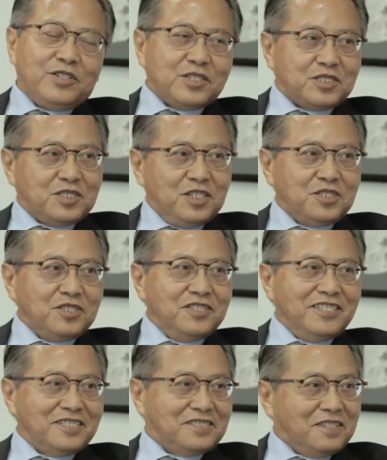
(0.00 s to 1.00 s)
decision
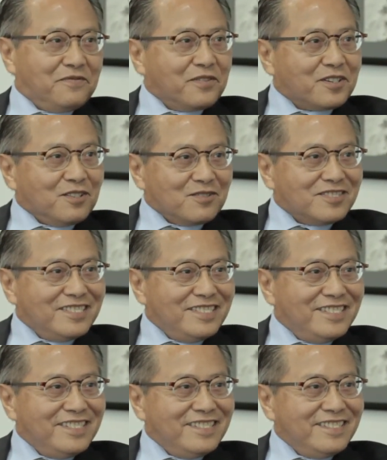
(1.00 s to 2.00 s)
is difficult.
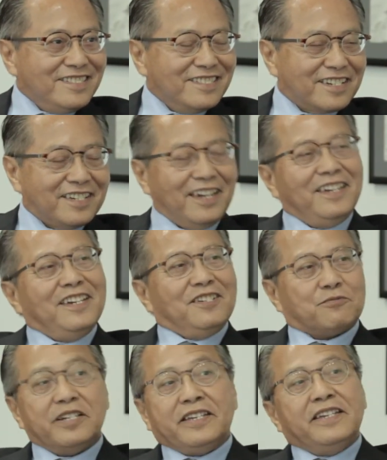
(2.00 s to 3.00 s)
Okay,
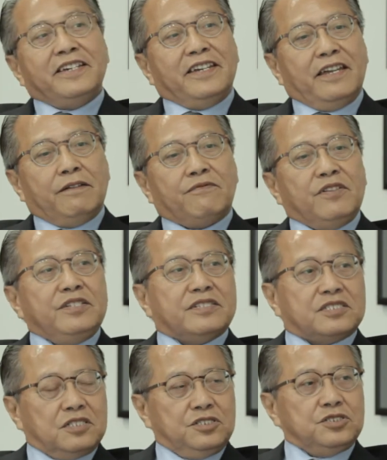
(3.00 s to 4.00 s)
really, every
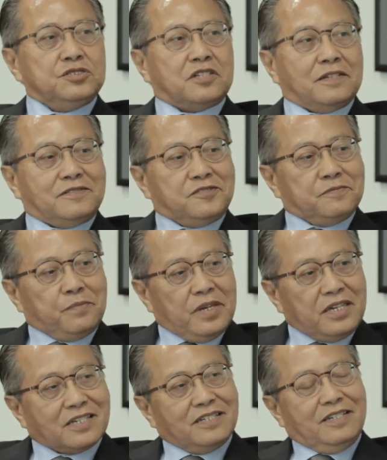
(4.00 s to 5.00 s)
decision that you
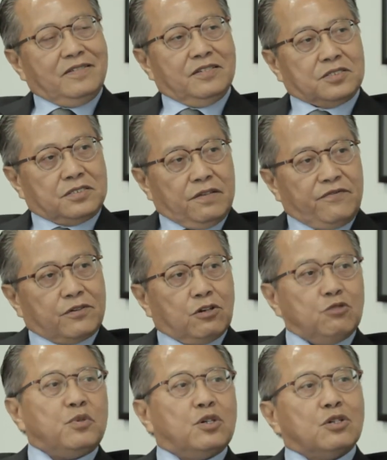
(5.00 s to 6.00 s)
make is
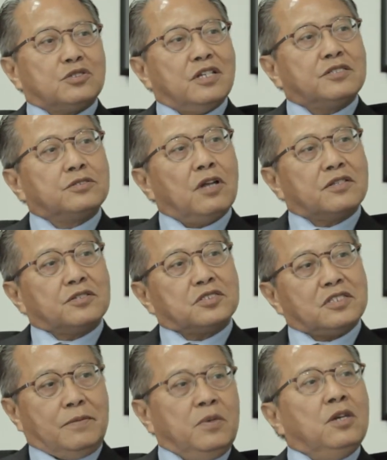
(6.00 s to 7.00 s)
difficult because it's not the
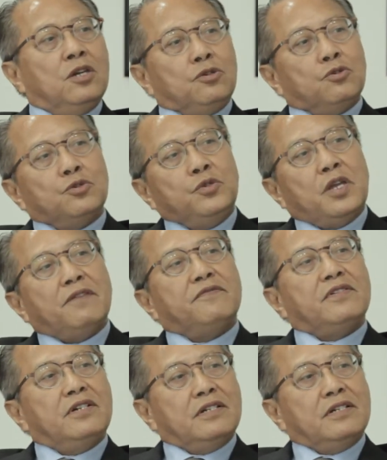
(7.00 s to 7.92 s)
same. You never